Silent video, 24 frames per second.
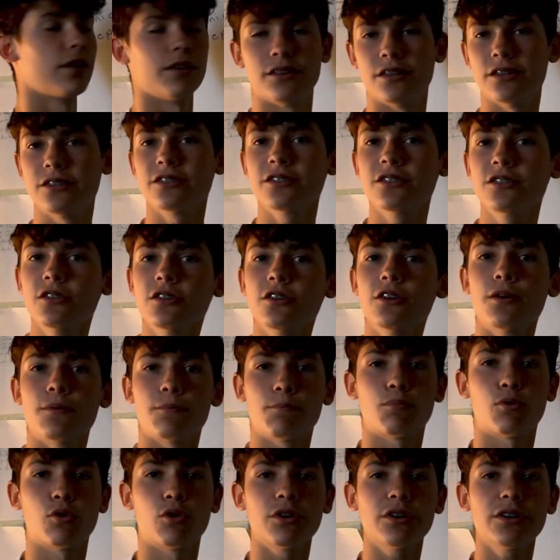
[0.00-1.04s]
This is an
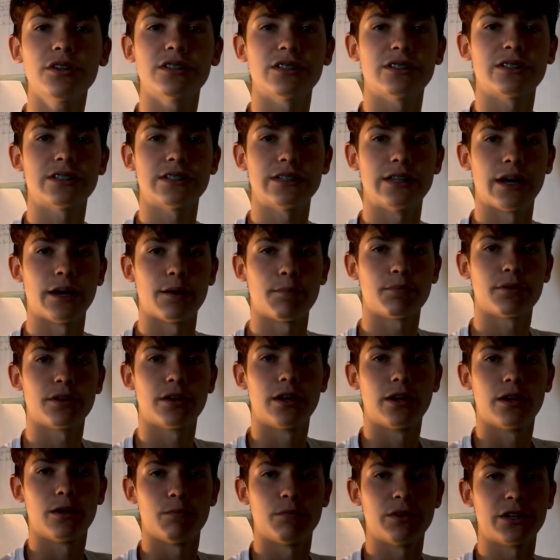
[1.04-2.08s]
important step
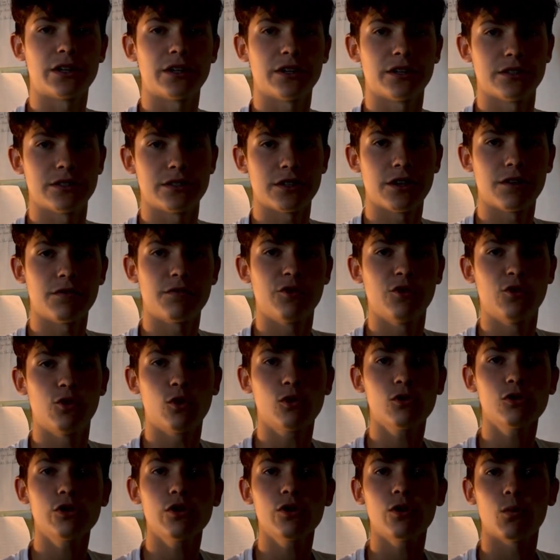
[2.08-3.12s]
because if you
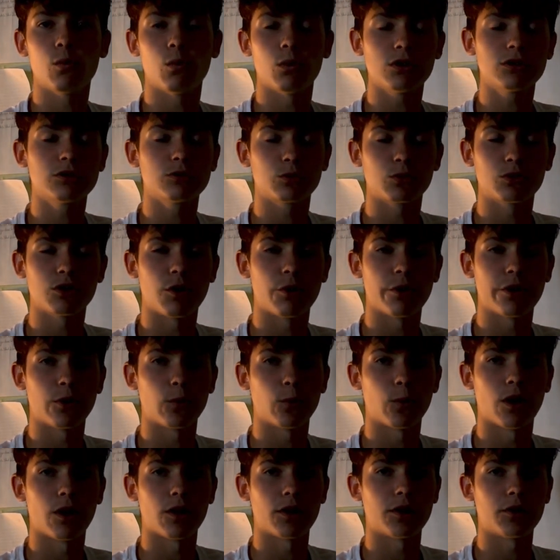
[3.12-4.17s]
don't know what's going
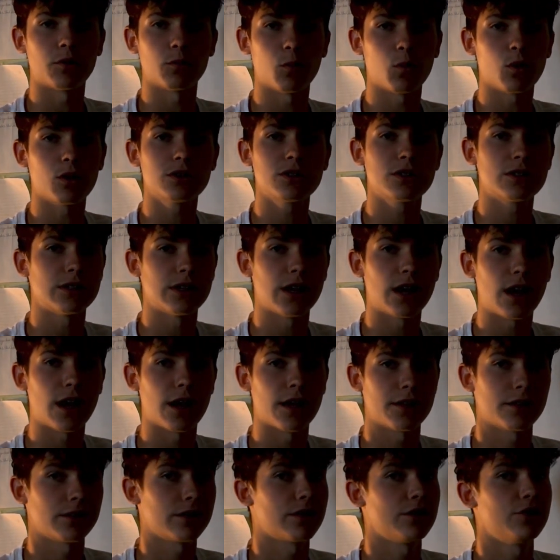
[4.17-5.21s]
well and what's
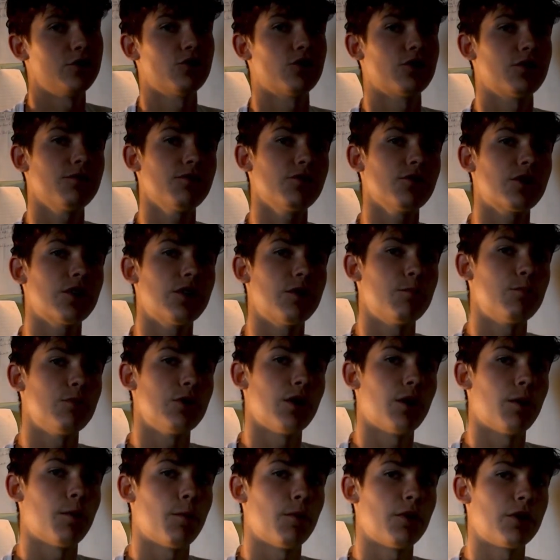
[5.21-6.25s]
not, then you're never going to be
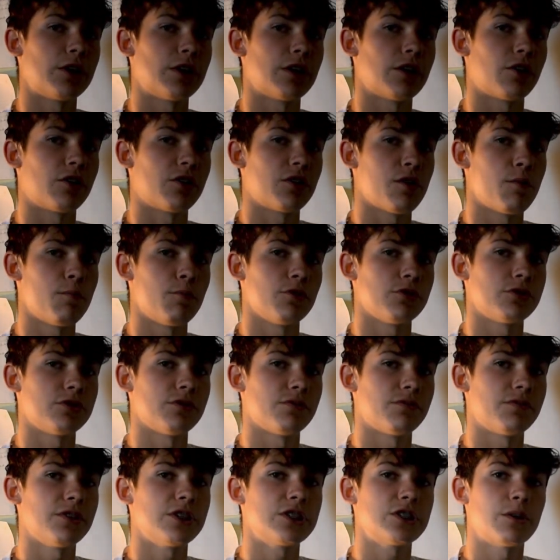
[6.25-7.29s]
able to get on the most
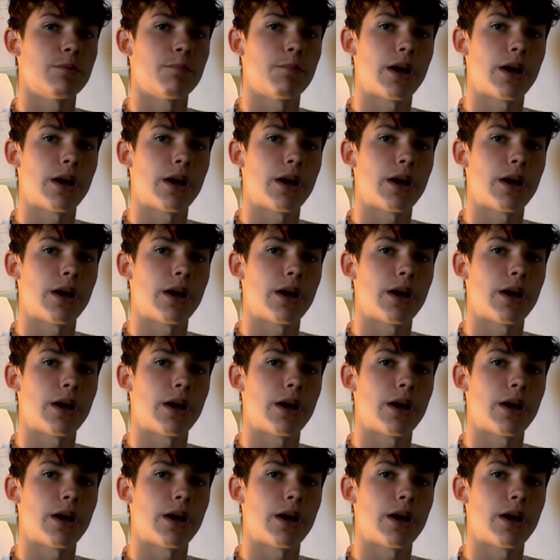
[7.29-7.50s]
efficient